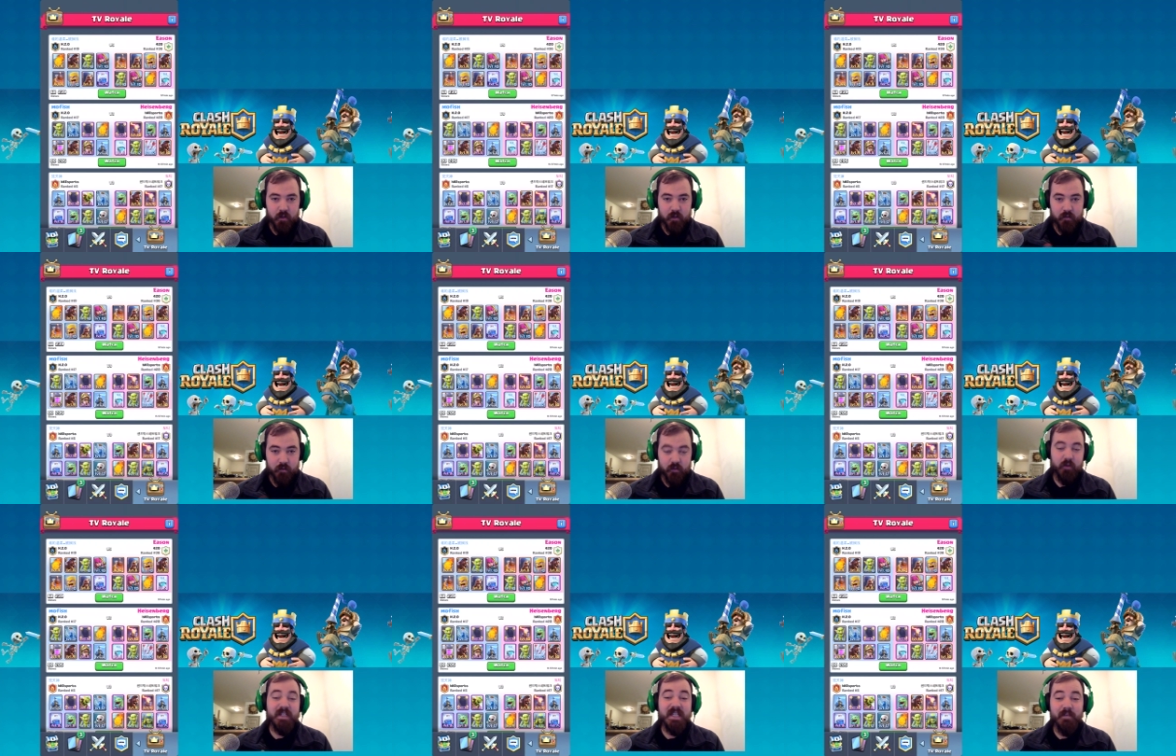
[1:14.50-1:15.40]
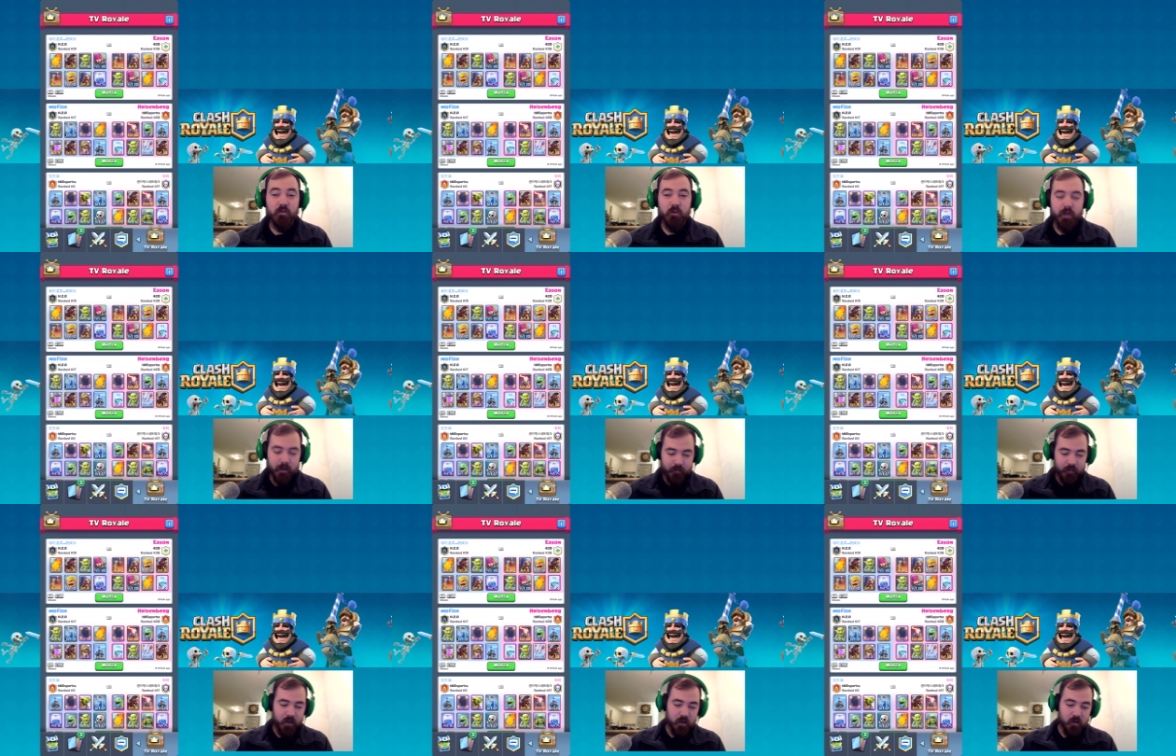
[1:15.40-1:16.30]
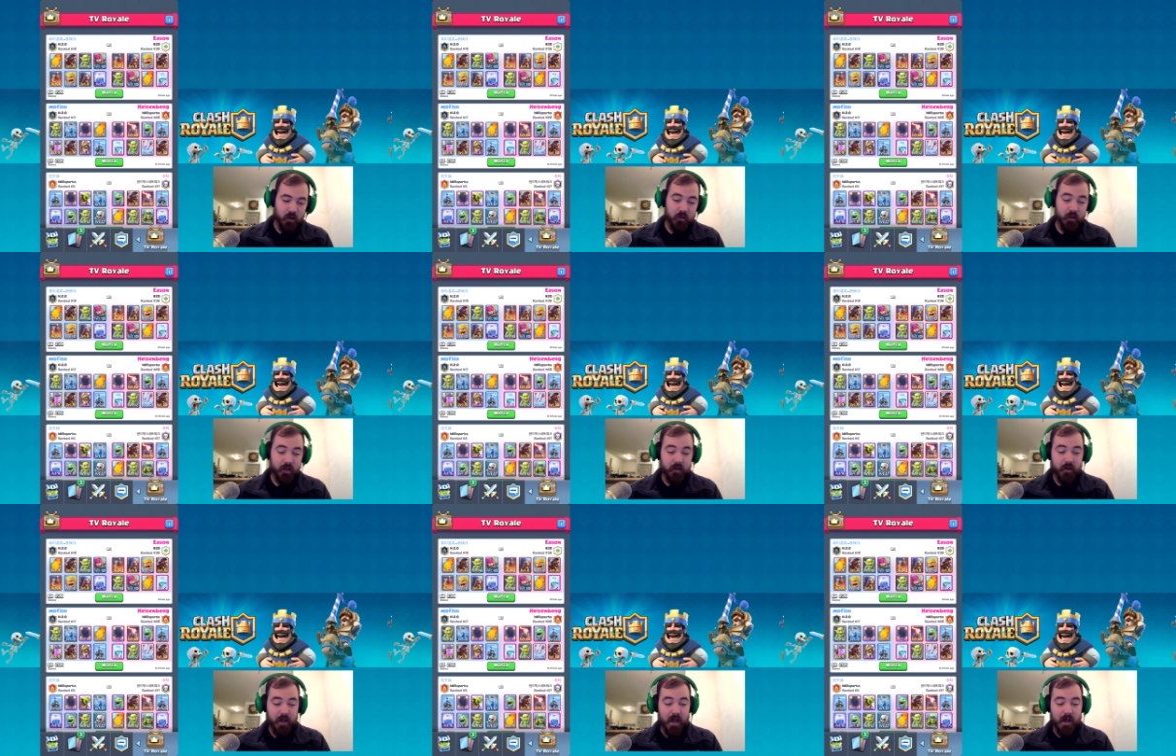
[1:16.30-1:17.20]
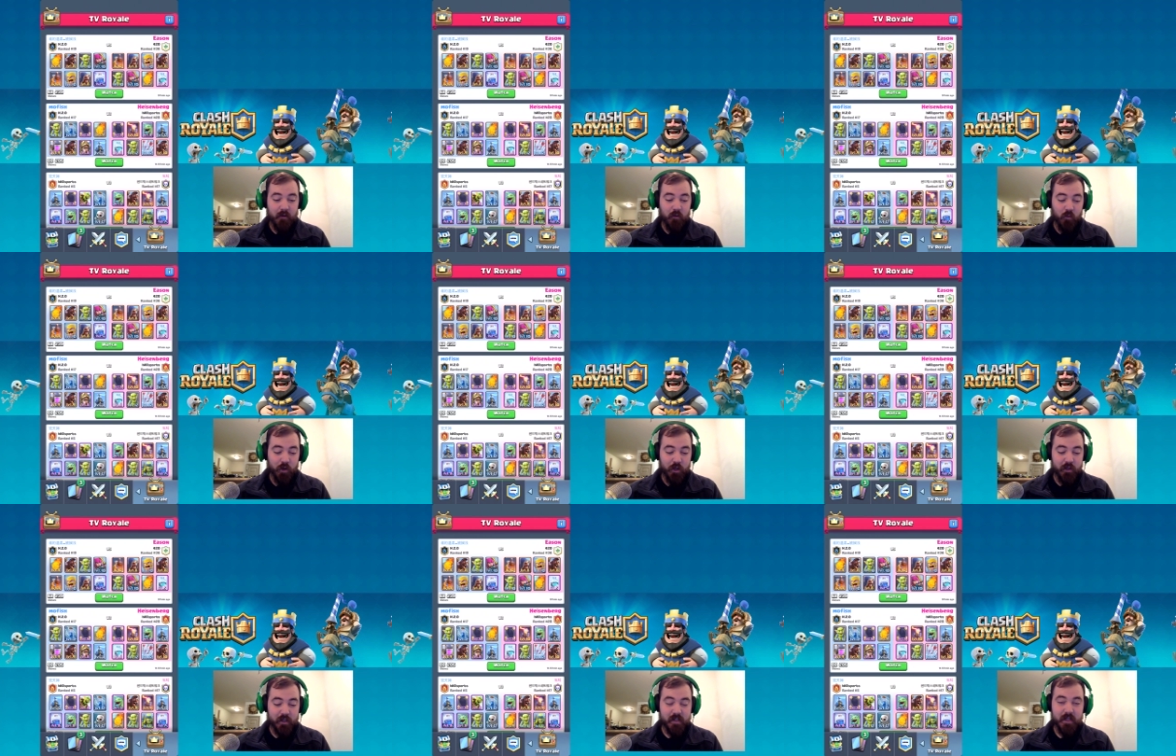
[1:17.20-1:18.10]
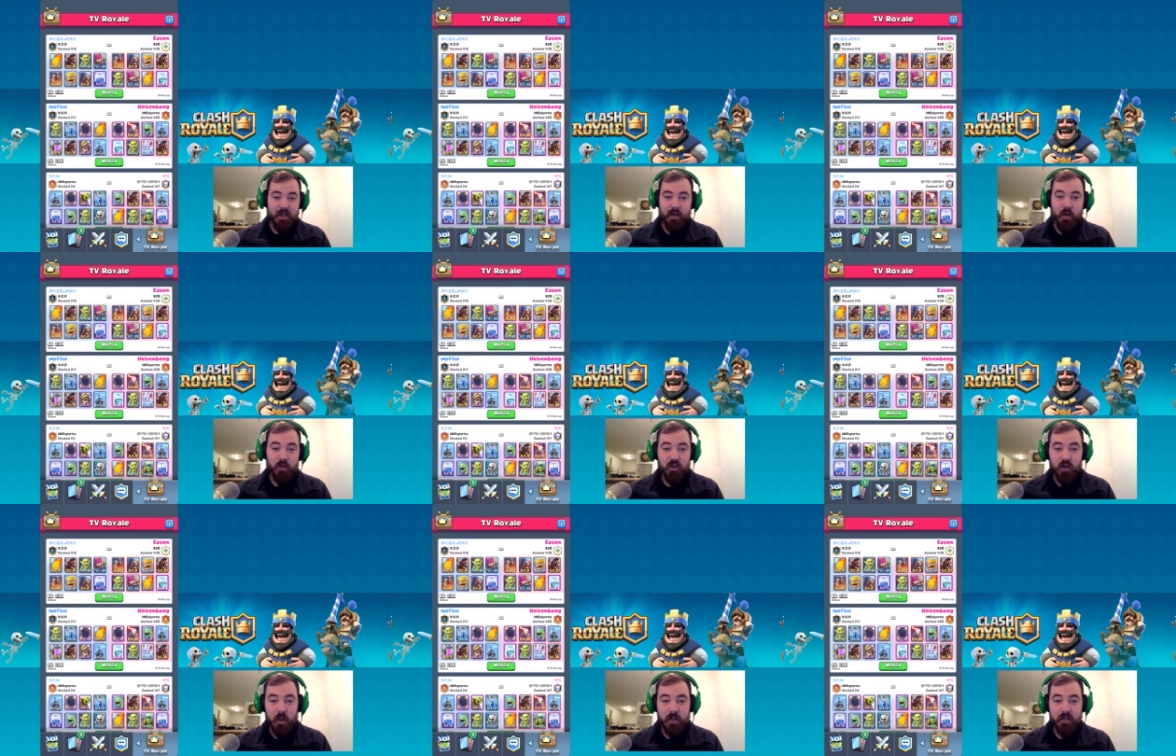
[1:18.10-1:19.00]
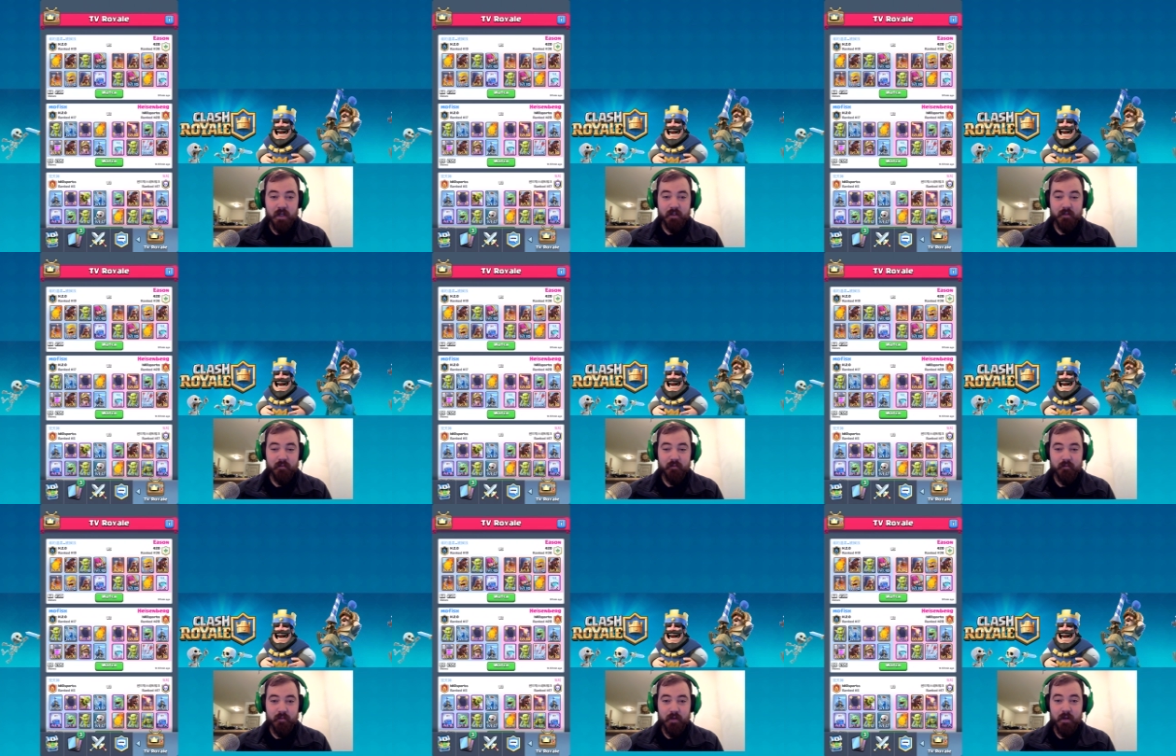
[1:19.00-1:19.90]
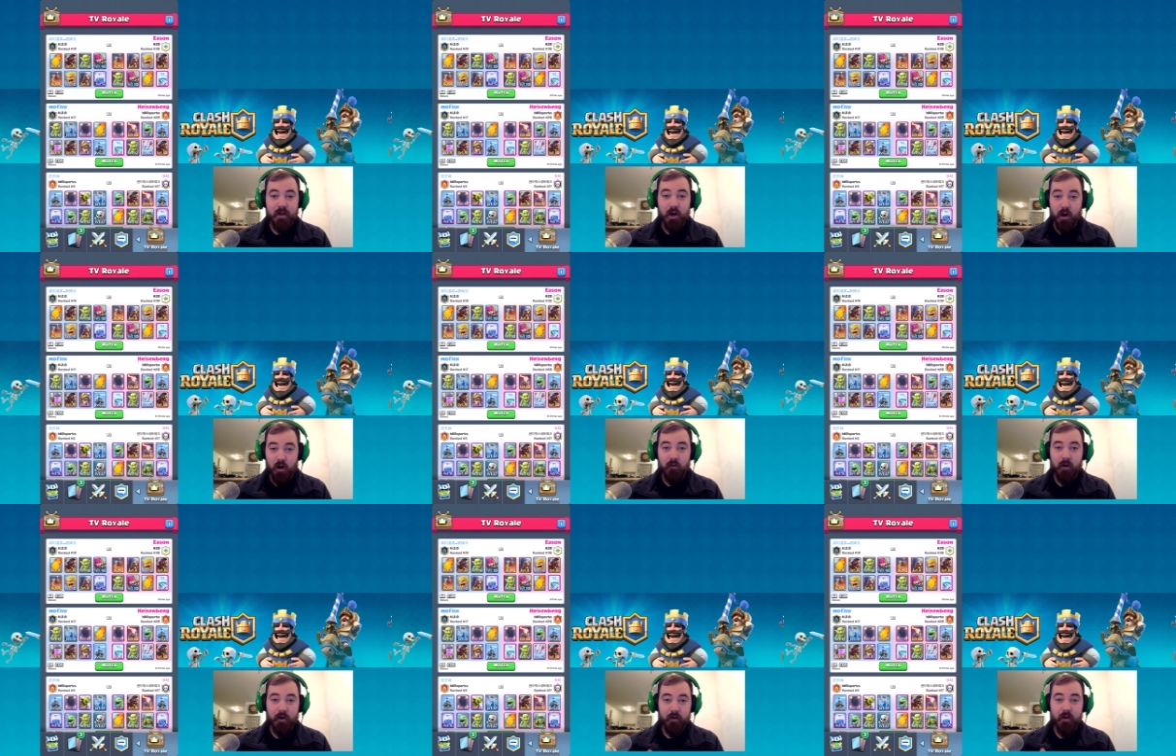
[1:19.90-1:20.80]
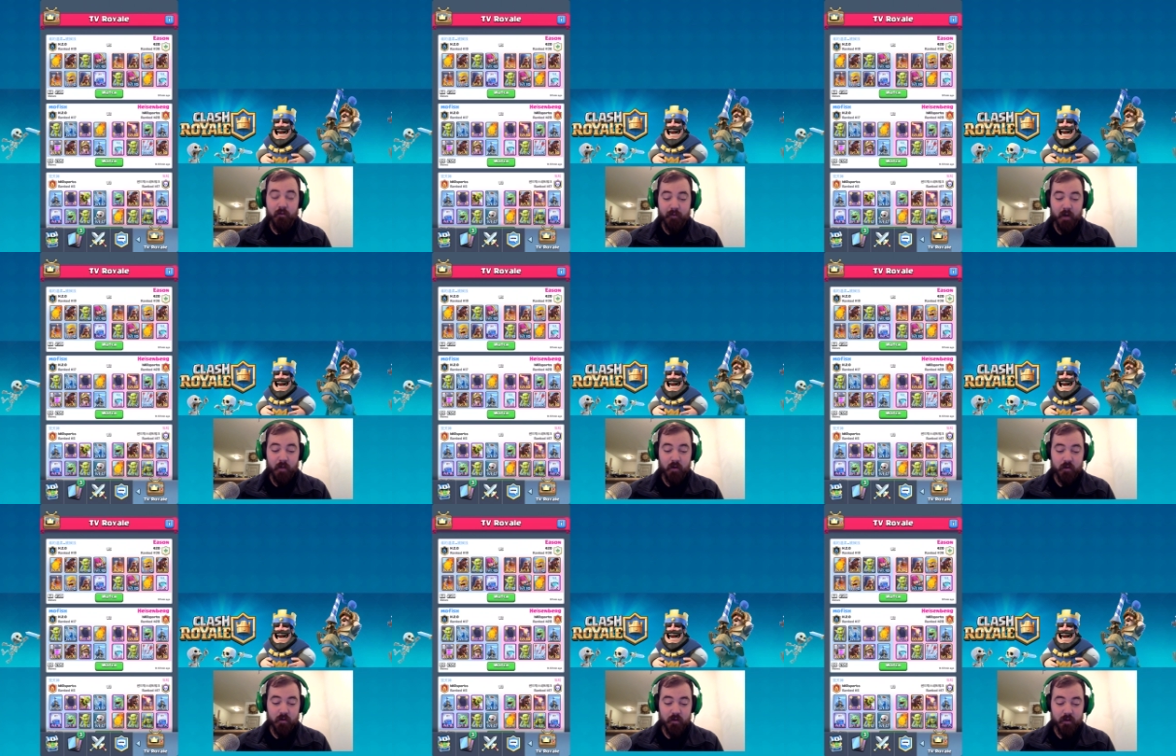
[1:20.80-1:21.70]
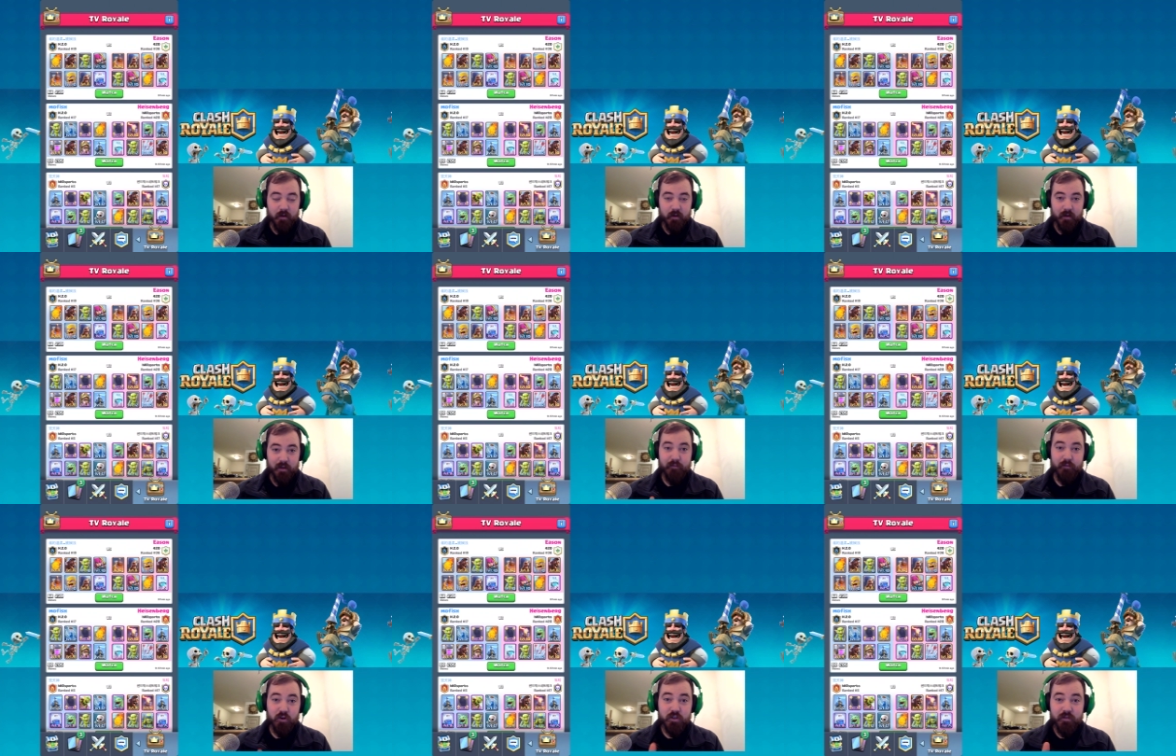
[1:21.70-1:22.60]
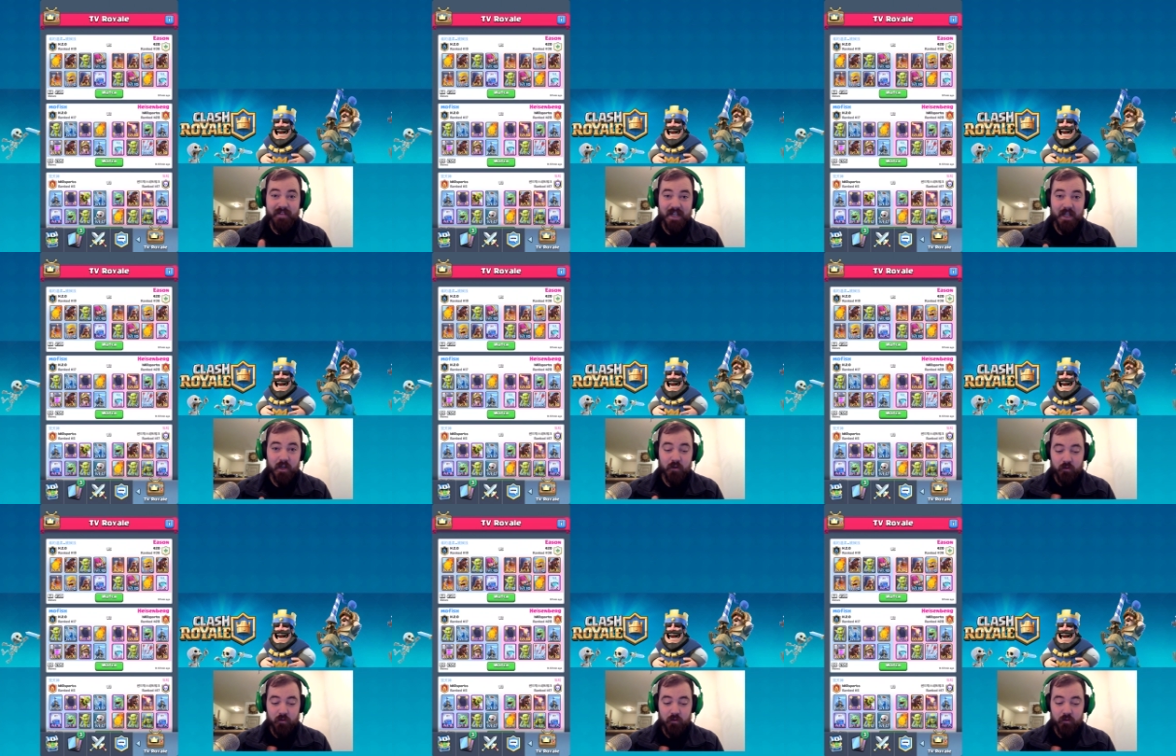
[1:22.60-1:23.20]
or sorry, TV Royale, you're going to look here, and what are you going to see in almost all these decks? Hog Rider and Fireball. In the first video,